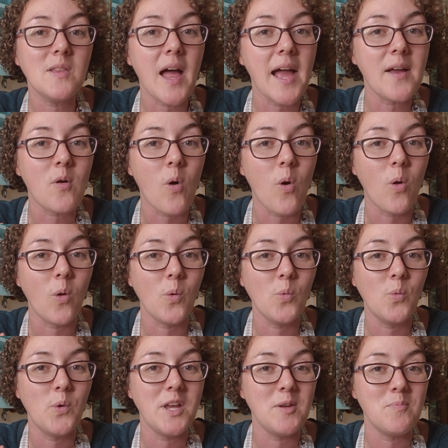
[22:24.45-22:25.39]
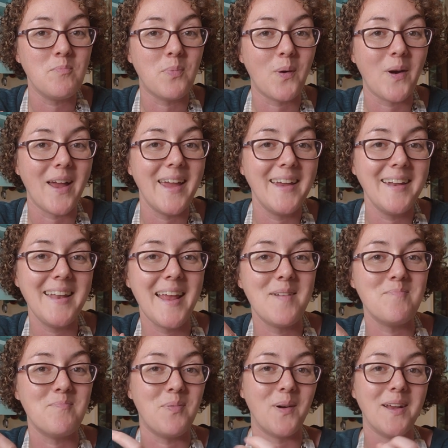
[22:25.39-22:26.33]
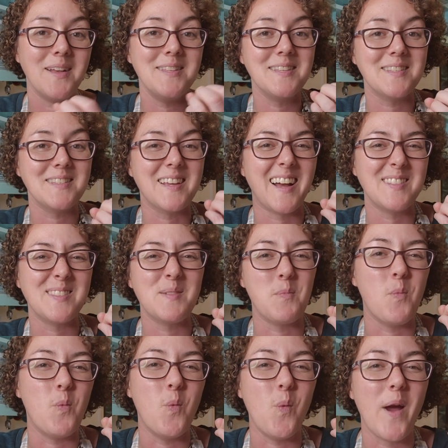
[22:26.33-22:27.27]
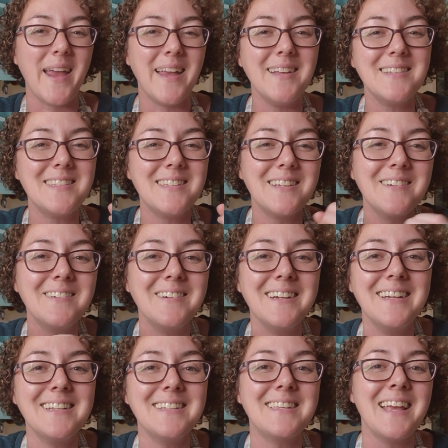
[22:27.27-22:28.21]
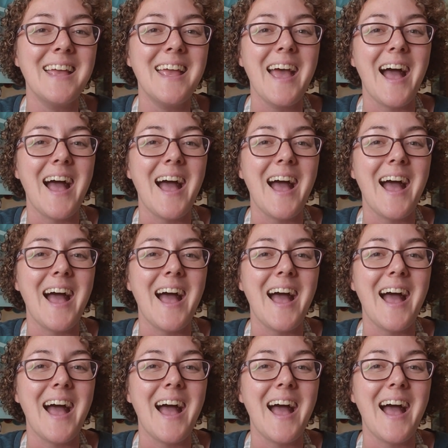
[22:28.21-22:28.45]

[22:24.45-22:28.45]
like whole wheat bread and breads that's got some weight to it,